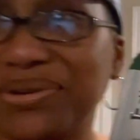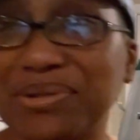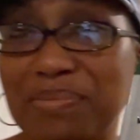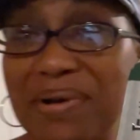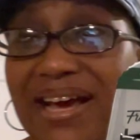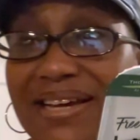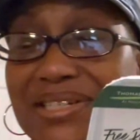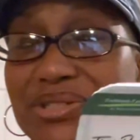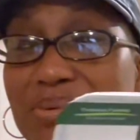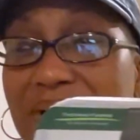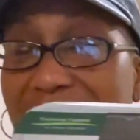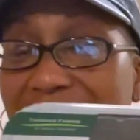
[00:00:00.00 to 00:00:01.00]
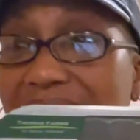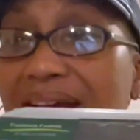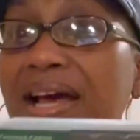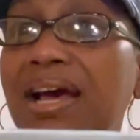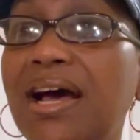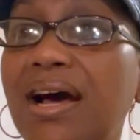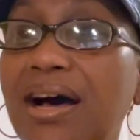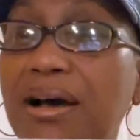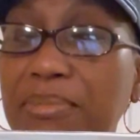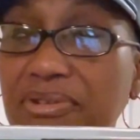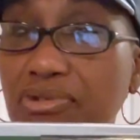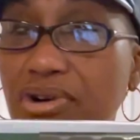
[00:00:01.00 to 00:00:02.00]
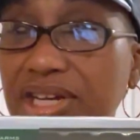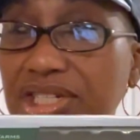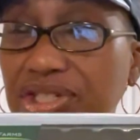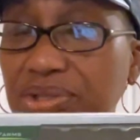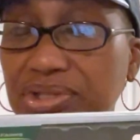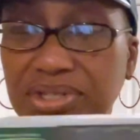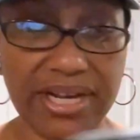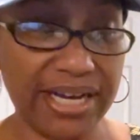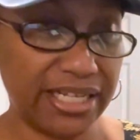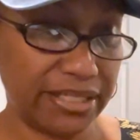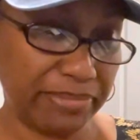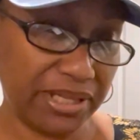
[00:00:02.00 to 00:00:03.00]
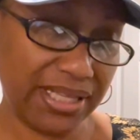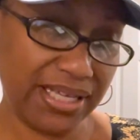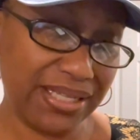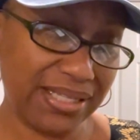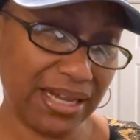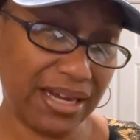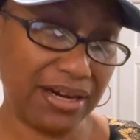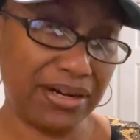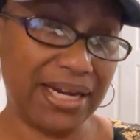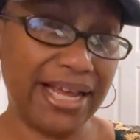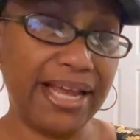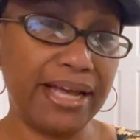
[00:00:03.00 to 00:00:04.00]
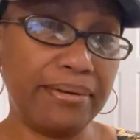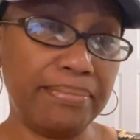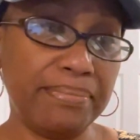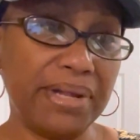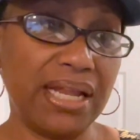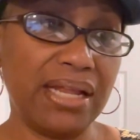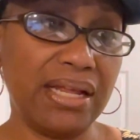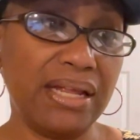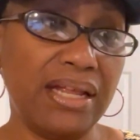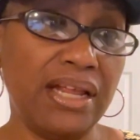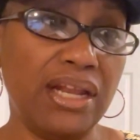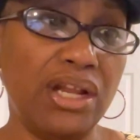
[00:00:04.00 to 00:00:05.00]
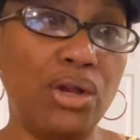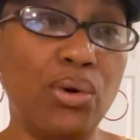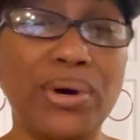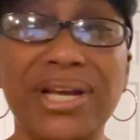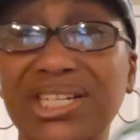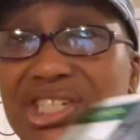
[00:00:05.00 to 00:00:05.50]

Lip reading: the package away before I showed you guys. But these are lamb loin